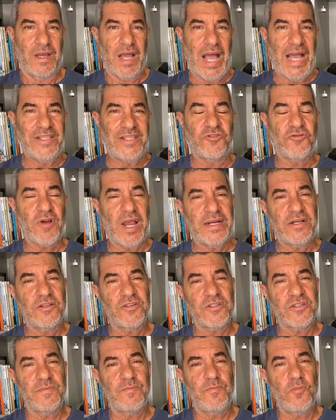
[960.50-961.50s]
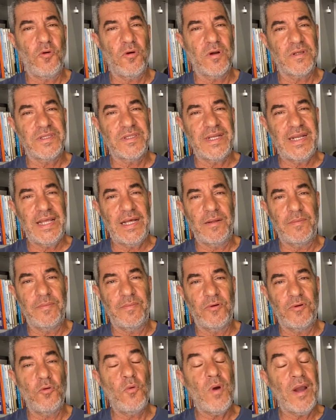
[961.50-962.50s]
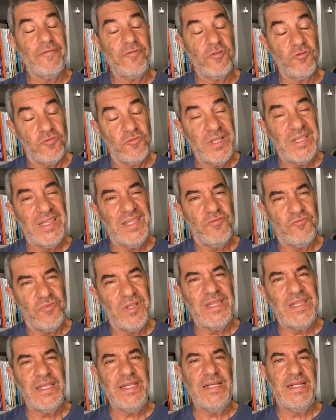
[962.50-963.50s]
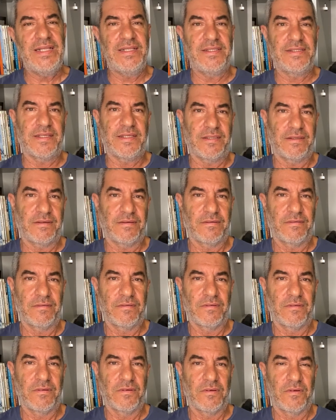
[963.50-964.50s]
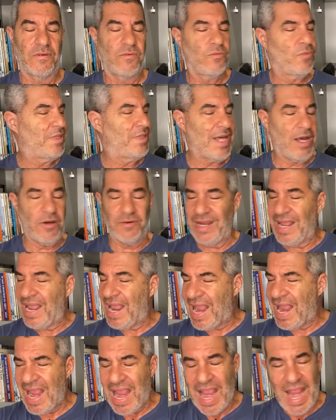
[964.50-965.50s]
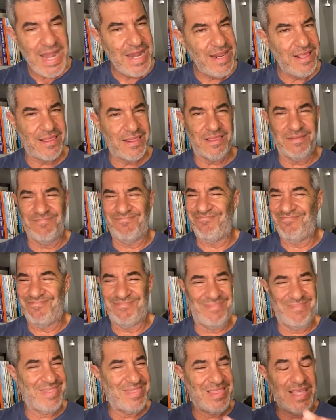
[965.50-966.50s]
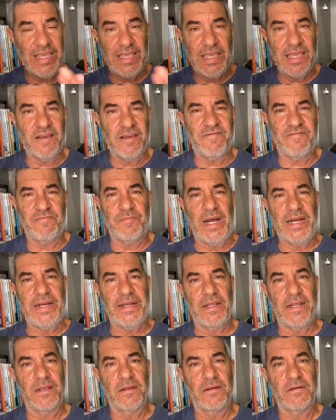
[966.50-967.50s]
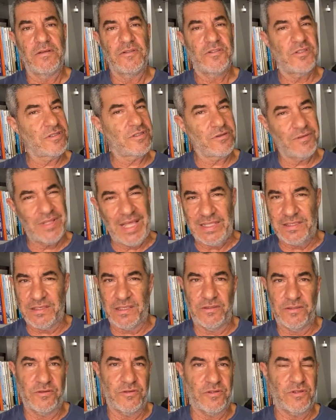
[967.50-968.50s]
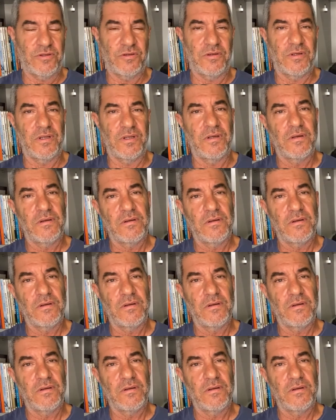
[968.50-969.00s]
I try to support and help whoever really, really needs it without any thinking of money, just so that's understood.